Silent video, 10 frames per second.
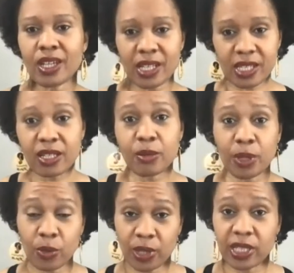is going to
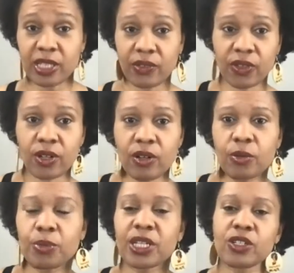be really
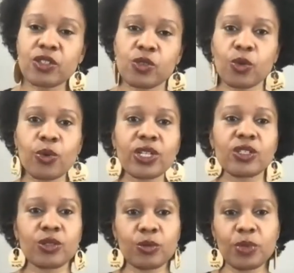difficult because you're going
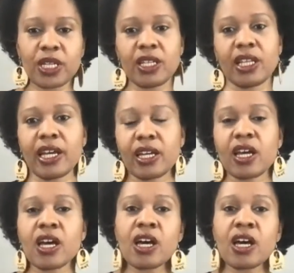to be like